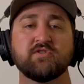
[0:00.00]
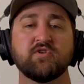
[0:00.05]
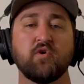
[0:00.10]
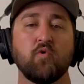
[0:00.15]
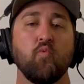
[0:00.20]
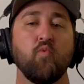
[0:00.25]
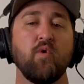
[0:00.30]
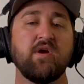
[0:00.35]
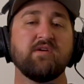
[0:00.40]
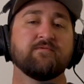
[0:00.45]

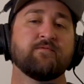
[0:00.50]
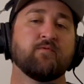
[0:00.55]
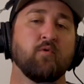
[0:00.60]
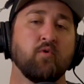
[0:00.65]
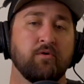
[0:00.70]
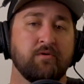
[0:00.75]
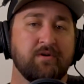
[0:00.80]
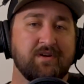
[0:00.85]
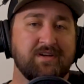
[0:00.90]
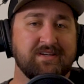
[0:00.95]
So weight
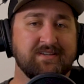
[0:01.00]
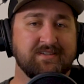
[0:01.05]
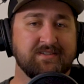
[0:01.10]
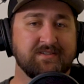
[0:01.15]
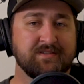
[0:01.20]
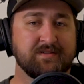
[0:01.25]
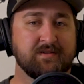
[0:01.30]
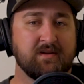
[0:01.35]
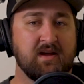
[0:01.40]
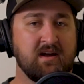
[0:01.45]
forward
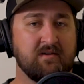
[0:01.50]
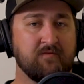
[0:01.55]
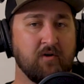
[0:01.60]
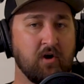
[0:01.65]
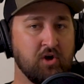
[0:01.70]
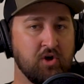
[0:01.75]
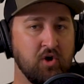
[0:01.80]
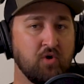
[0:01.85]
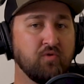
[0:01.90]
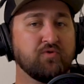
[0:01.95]
is kind of
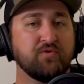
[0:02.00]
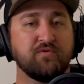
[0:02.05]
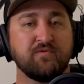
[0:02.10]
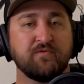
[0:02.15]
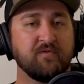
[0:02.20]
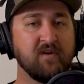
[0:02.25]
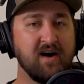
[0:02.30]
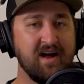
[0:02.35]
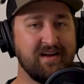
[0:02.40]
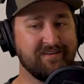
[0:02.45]
our go-to
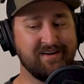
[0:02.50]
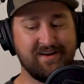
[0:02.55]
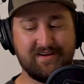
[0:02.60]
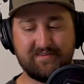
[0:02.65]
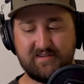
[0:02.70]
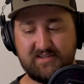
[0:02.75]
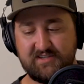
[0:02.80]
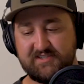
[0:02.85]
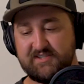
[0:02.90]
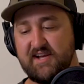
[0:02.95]
fly
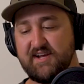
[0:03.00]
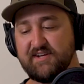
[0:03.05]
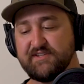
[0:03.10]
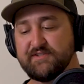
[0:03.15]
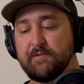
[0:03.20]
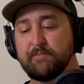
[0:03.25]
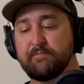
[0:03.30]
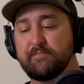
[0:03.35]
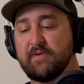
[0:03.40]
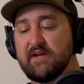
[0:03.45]
line these
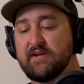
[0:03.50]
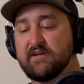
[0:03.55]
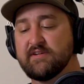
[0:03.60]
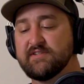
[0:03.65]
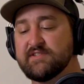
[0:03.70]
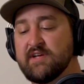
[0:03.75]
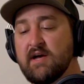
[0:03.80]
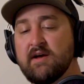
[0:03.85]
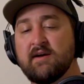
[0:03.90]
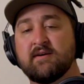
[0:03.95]
days
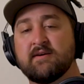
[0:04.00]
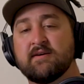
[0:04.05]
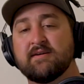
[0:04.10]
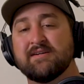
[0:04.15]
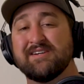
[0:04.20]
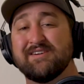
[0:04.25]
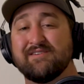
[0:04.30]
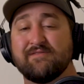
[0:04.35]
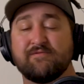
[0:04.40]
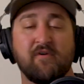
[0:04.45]
because
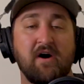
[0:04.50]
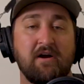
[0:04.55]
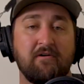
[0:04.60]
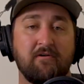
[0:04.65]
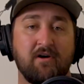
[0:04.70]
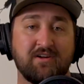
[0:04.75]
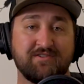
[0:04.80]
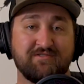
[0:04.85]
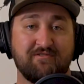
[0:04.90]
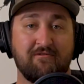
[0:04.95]
fly
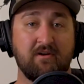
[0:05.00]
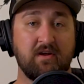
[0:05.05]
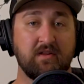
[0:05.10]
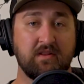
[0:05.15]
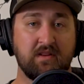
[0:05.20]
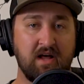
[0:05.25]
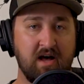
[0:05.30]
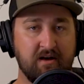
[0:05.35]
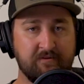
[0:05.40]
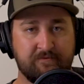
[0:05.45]
rods are a
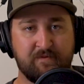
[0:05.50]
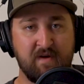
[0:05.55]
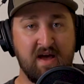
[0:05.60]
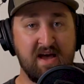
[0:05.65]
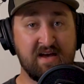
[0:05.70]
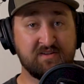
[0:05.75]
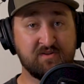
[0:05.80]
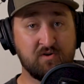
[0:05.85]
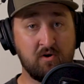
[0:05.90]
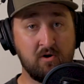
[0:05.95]
lot
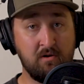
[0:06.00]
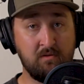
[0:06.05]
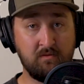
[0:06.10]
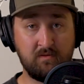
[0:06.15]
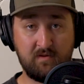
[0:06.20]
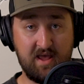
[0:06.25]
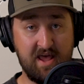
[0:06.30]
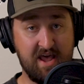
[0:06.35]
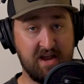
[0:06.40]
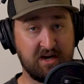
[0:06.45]
faster
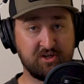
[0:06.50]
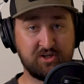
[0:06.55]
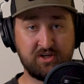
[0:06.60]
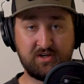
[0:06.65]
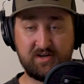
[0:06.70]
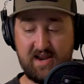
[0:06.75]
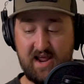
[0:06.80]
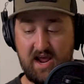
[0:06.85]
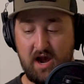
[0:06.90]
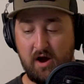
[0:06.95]

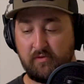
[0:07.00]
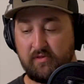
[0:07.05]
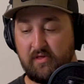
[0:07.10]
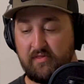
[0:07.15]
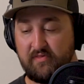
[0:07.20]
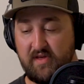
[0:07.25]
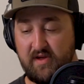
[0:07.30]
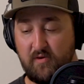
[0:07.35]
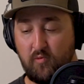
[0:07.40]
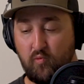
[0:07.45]
action now
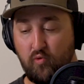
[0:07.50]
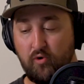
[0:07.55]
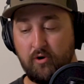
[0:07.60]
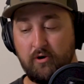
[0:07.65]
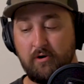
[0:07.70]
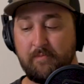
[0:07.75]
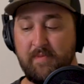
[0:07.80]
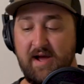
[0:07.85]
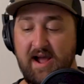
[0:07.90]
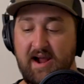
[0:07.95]
than they
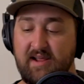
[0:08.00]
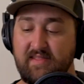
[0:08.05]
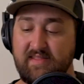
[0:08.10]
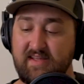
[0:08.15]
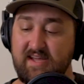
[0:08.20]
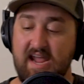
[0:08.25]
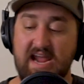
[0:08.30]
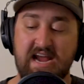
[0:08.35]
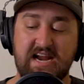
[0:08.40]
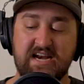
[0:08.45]
were back in
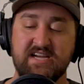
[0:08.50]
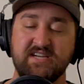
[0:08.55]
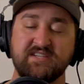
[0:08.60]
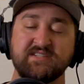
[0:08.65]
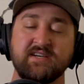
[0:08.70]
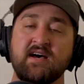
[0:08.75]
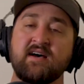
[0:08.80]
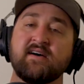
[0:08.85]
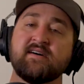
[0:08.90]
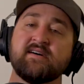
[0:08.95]
the eighties,